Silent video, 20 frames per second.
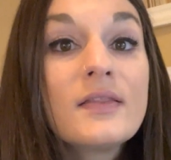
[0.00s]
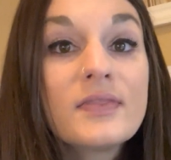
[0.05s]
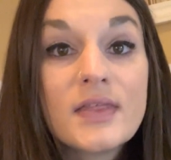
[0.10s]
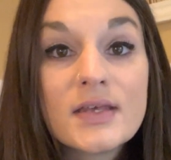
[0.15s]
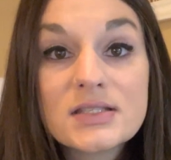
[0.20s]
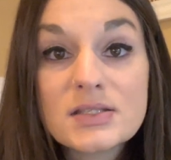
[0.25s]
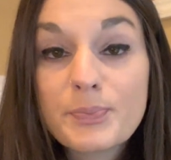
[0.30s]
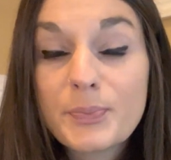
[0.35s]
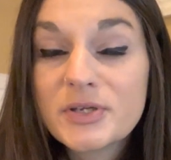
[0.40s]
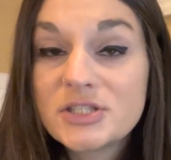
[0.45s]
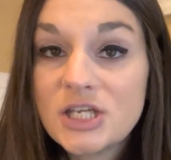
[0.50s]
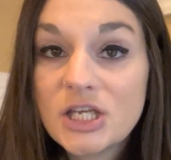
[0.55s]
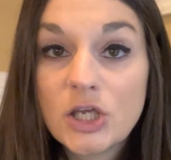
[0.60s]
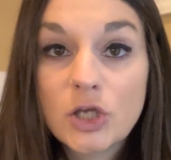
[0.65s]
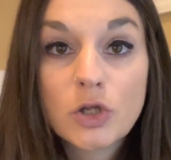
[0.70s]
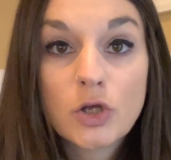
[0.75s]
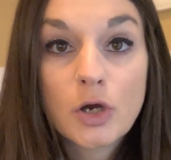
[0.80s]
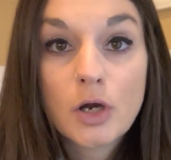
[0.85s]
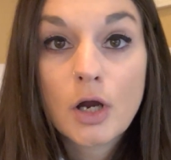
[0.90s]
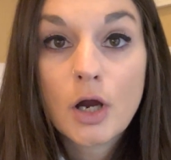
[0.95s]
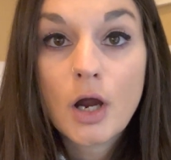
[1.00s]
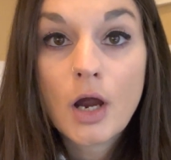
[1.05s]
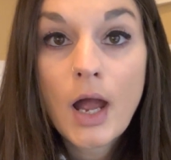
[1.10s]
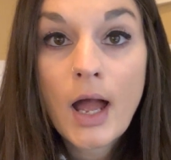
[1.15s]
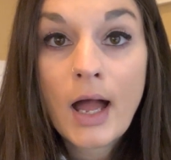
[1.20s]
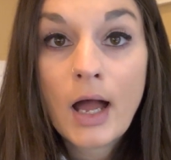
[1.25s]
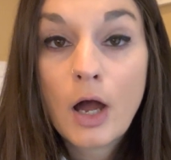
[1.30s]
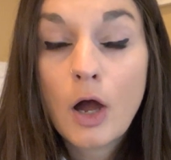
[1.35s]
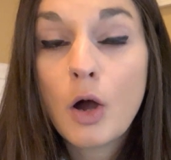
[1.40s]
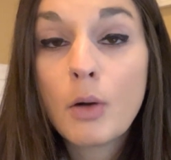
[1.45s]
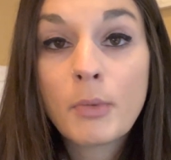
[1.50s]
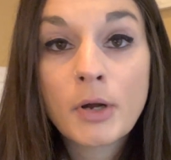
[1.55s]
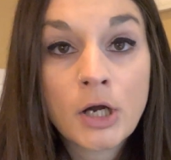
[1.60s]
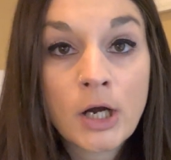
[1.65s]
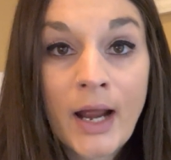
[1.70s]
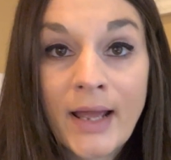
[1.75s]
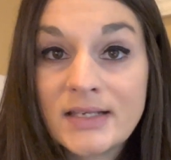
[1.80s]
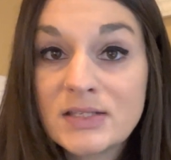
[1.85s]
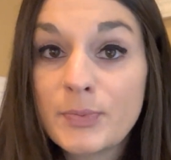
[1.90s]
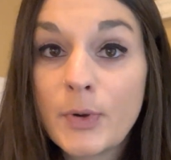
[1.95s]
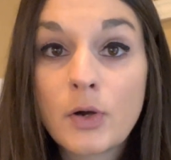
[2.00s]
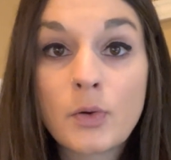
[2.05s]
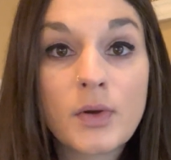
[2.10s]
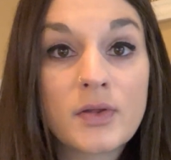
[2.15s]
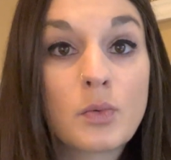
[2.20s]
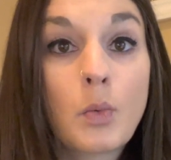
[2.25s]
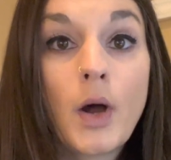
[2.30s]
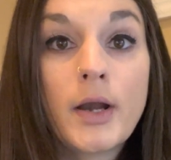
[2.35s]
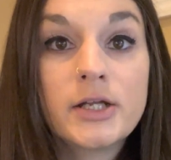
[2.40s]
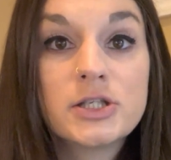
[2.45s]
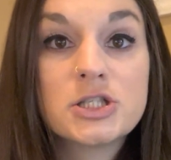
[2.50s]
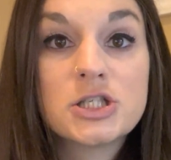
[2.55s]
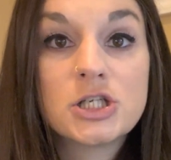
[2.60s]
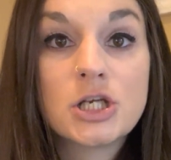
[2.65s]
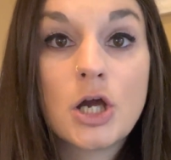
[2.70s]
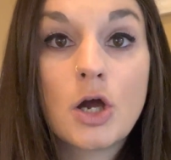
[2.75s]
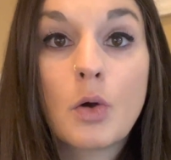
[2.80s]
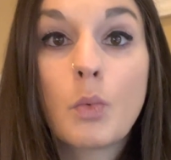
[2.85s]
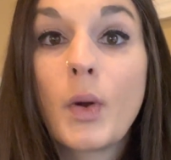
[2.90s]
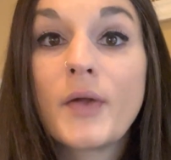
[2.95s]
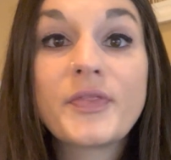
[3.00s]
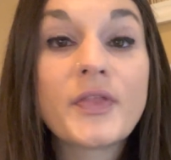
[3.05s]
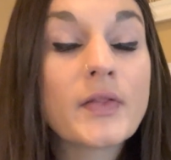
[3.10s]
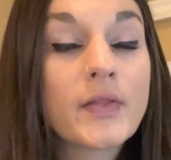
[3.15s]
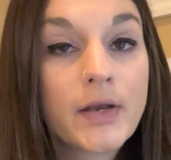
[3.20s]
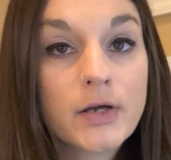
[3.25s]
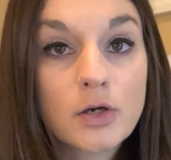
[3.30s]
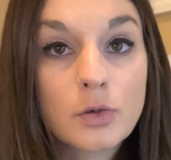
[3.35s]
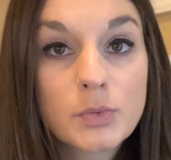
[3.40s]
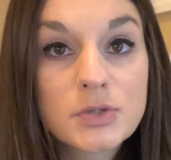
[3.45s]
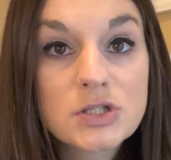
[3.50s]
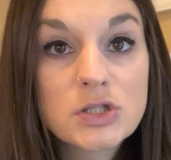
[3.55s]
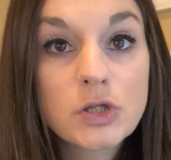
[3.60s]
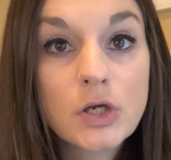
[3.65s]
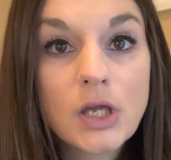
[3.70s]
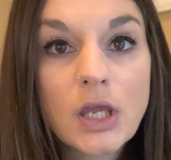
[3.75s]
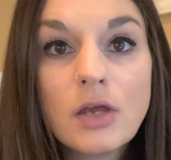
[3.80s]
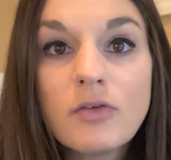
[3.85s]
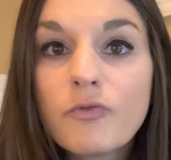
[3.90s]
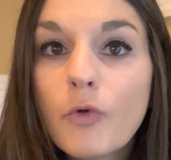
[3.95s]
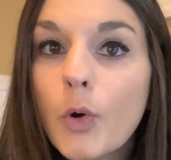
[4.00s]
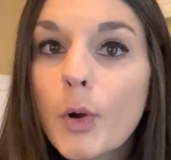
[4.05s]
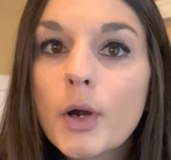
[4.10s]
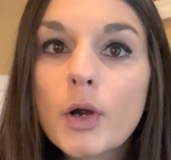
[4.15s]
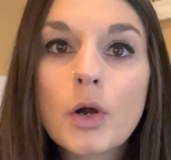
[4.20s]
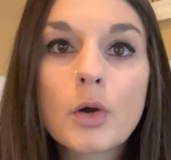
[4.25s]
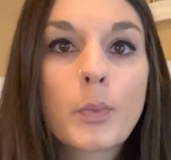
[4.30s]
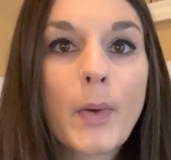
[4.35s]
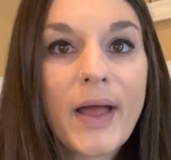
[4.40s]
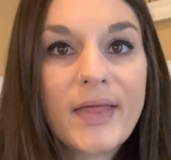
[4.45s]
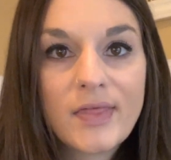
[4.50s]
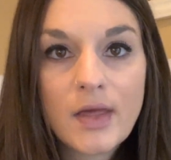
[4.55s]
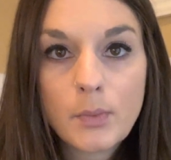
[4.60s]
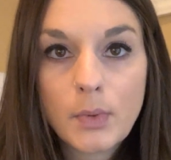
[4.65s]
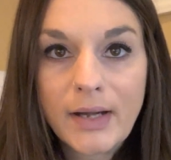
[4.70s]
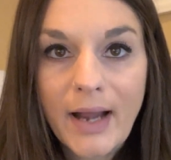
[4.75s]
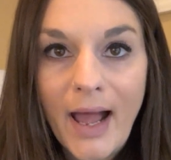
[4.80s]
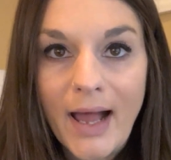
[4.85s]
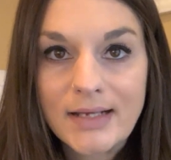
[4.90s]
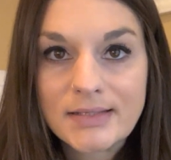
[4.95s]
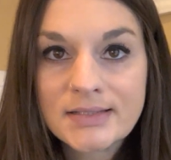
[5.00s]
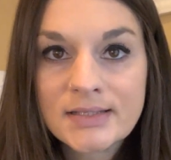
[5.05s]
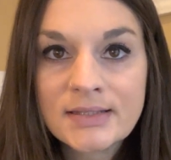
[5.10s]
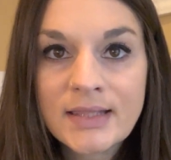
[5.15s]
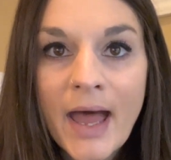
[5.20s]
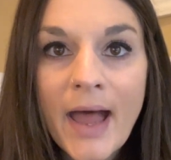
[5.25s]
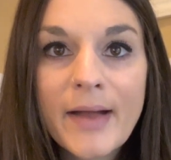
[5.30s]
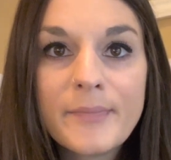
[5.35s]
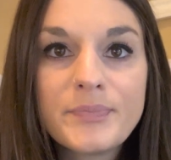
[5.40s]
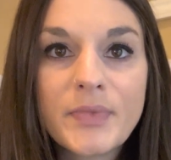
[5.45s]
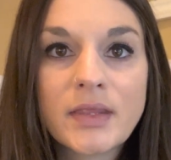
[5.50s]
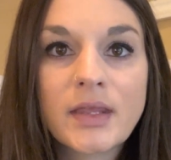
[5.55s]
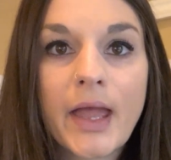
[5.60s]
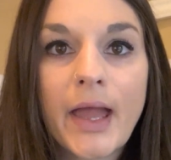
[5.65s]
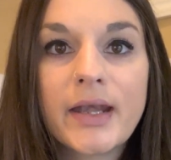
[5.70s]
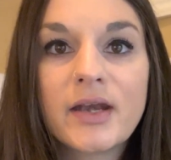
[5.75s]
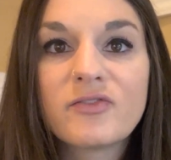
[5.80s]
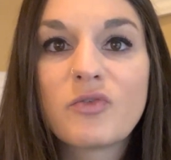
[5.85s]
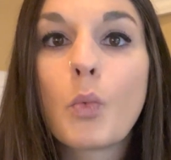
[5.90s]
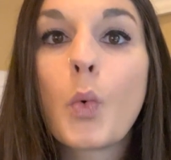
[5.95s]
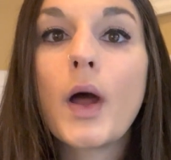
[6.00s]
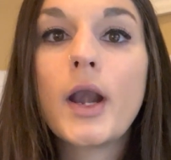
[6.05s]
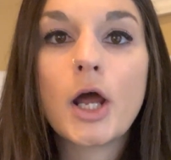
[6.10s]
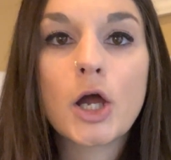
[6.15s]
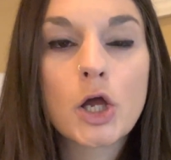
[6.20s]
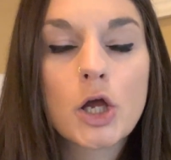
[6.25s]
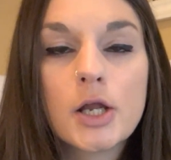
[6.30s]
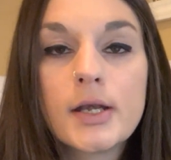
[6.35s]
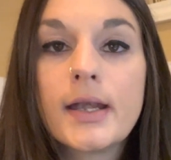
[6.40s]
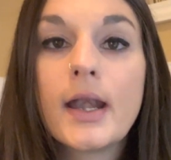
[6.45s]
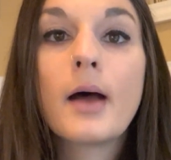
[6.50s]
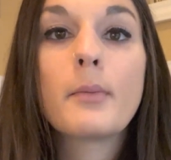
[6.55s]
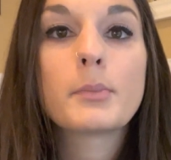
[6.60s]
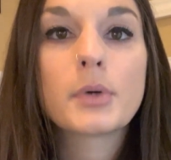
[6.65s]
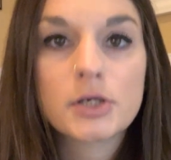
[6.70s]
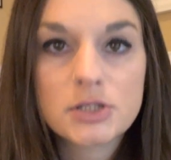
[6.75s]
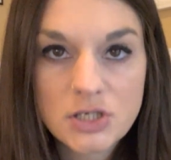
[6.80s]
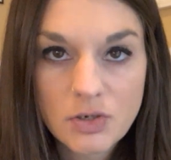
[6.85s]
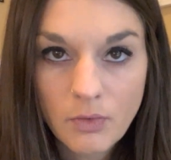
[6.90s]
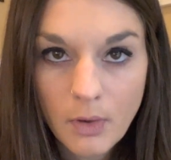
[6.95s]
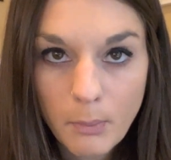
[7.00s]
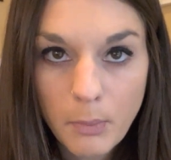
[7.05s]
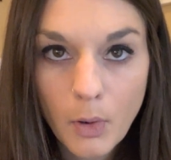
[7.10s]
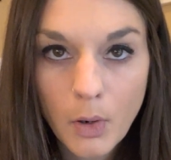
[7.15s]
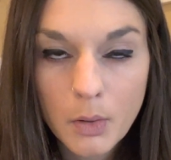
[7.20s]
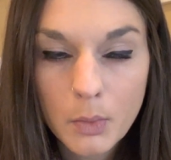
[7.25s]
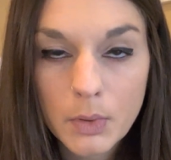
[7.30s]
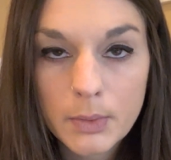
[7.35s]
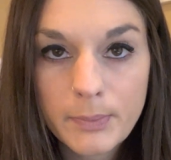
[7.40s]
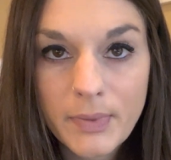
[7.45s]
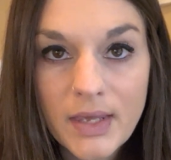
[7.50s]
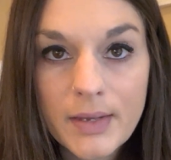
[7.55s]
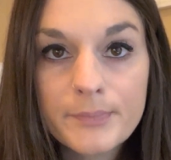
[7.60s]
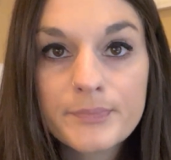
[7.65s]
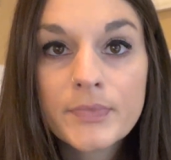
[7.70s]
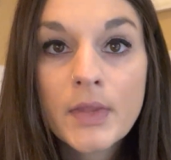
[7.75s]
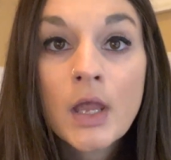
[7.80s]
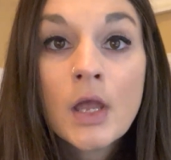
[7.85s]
This particular homeowner I spoke with wanted to know what the lender was looking for or why they would ask that and kind of what a good number to report would be.